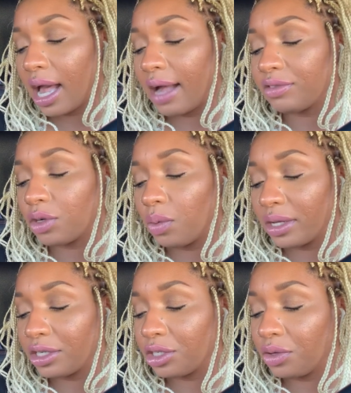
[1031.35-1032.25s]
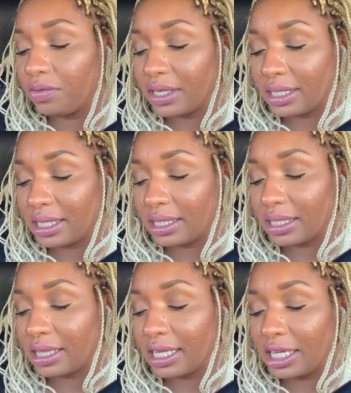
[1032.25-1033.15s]
After one or two
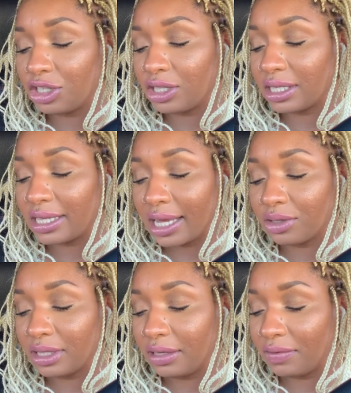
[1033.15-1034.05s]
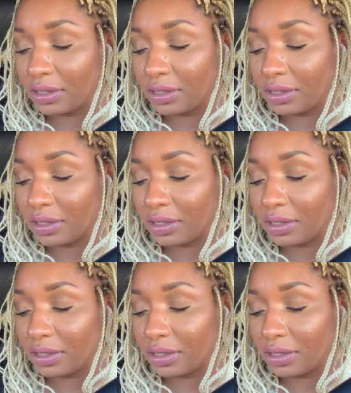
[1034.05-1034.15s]
visits, things just naturally